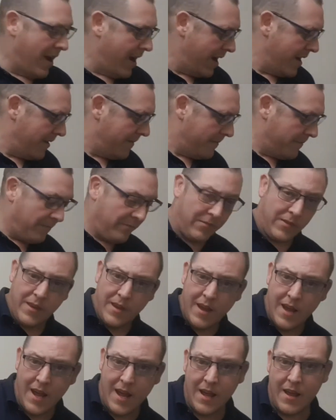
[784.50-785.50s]
right?
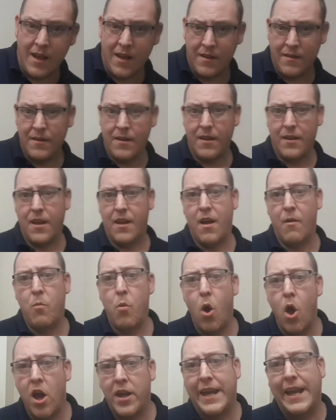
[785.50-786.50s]

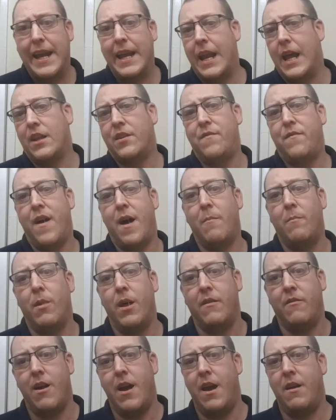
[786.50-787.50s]
A working class
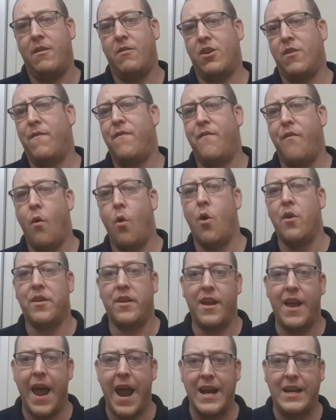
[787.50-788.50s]
family, right, can
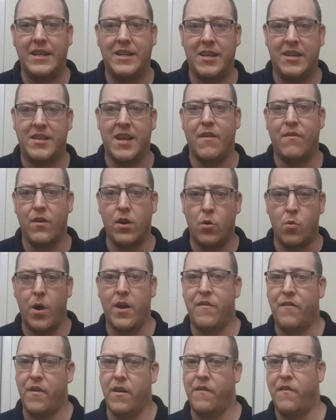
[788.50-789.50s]
afford
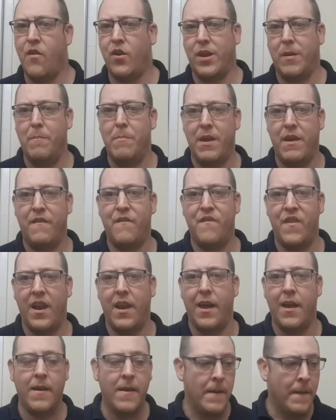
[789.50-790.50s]
£87 for a fucking beef
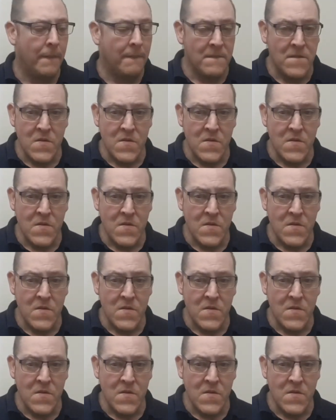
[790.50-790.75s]
fillet.